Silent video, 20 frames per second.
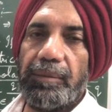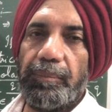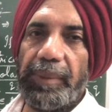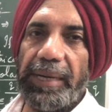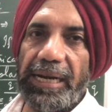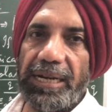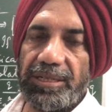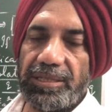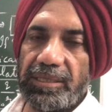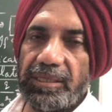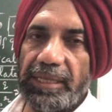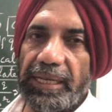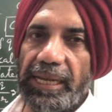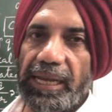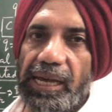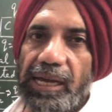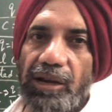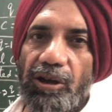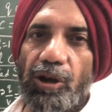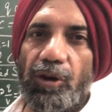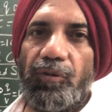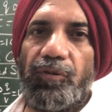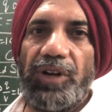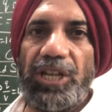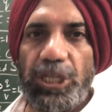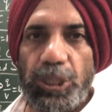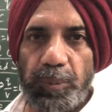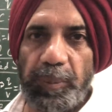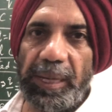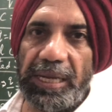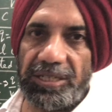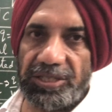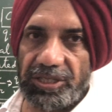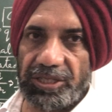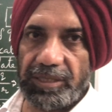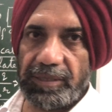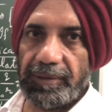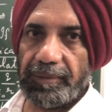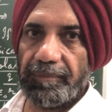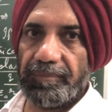plates, air or free
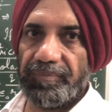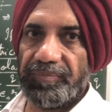space.